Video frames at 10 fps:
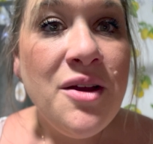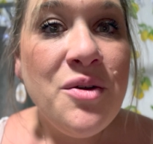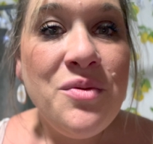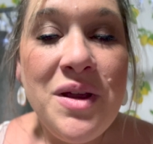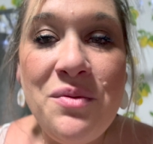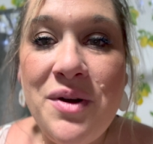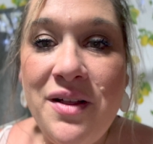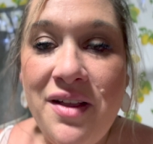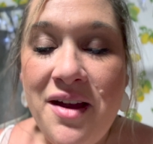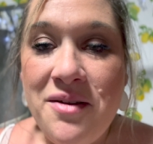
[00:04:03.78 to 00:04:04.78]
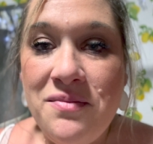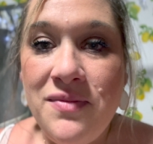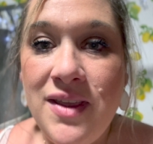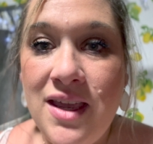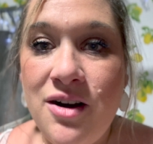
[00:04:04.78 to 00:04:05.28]
we will
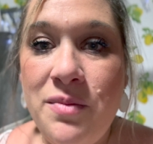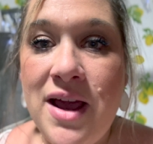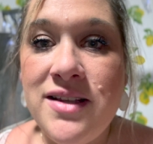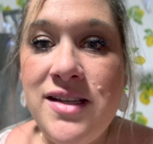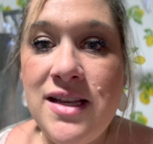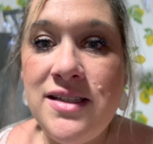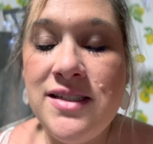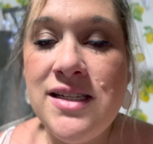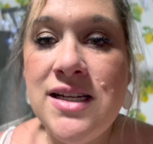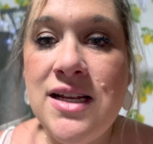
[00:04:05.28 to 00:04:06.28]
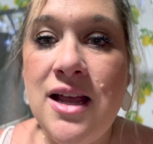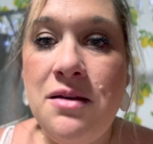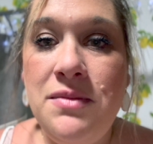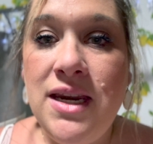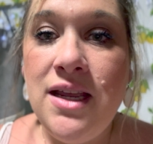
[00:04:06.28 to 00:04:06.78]
get our baskets,
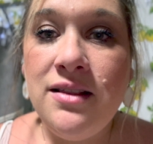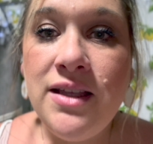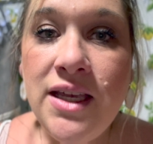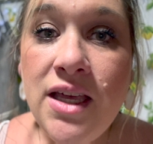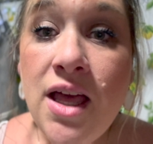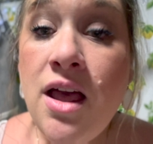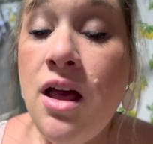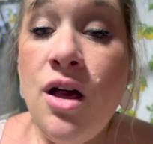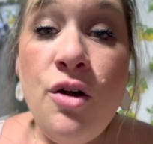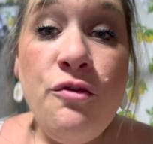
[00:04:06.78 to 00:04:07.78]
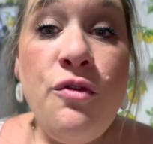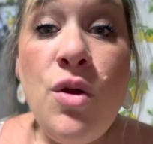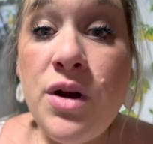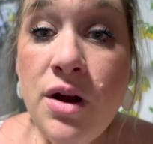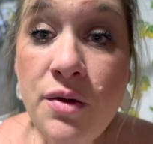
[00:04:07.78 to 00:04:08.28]
immediately
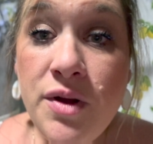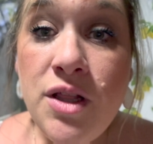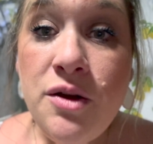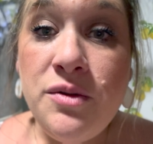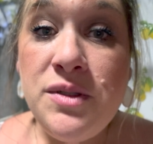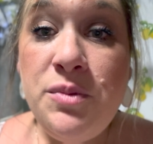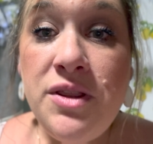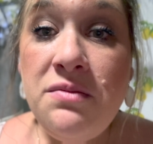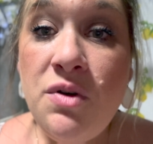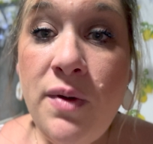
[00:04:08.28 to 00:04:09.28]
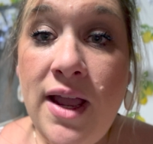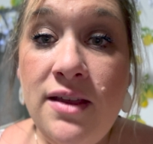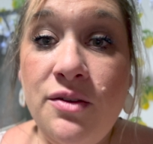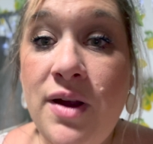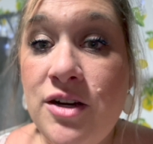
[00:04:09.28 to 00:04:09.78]
fold our own clothes, put them away in
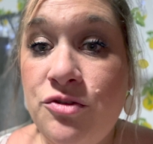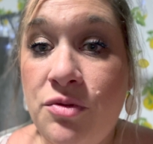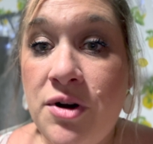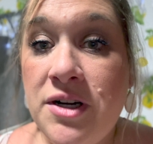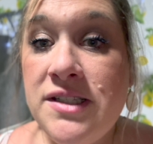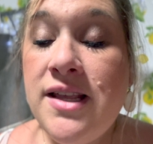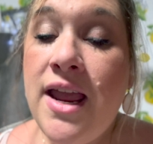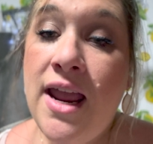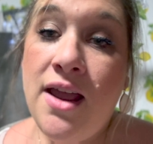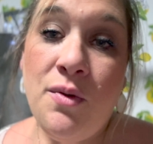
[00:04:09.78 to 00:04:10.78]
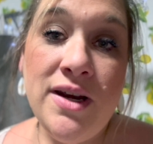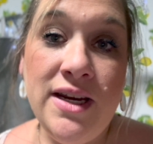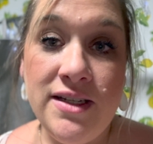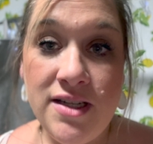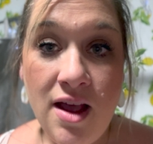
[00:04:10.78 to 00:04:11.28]
the right drawers, hang what
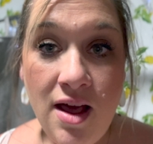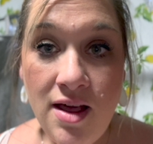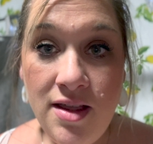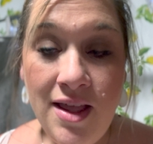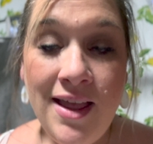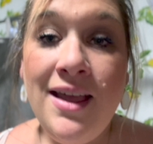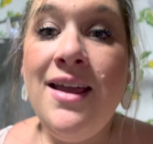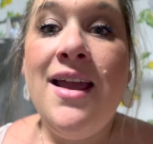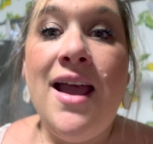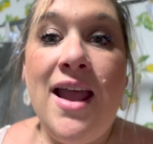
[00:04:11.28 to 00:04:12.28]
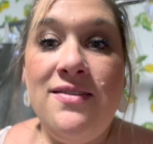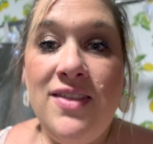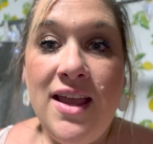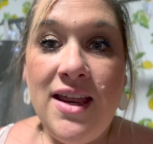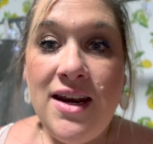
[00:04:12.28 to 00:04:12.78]
needs hung, and
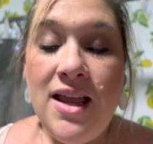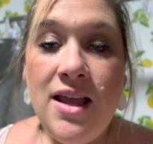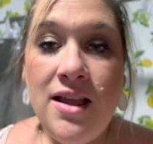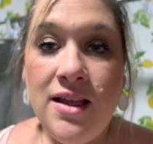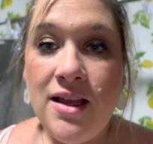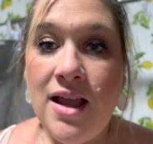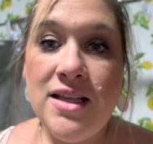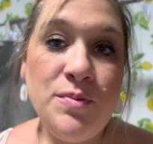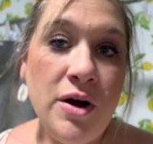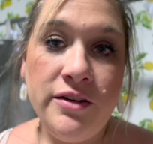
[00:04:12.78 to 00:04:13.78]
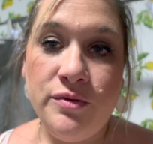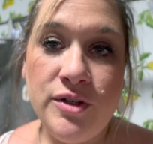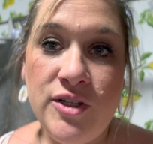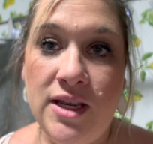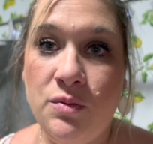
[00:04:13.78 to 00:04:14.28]
then as part of the
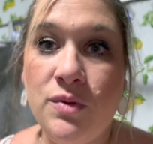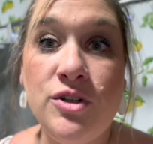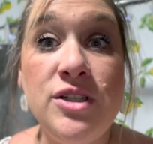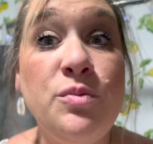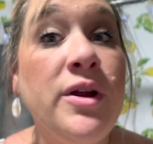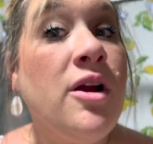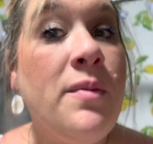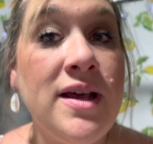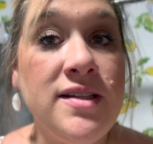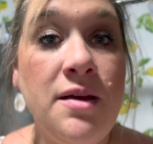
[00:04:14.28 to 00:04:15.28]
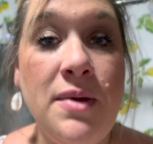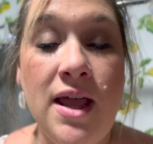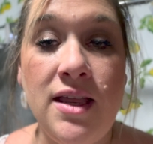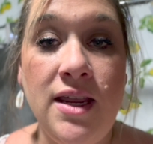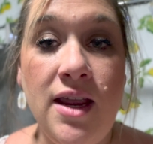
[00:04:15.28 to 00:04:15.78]
routine, we'll just bring our basket
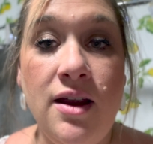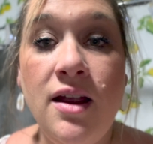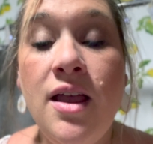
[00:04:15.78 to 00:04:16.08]
back in here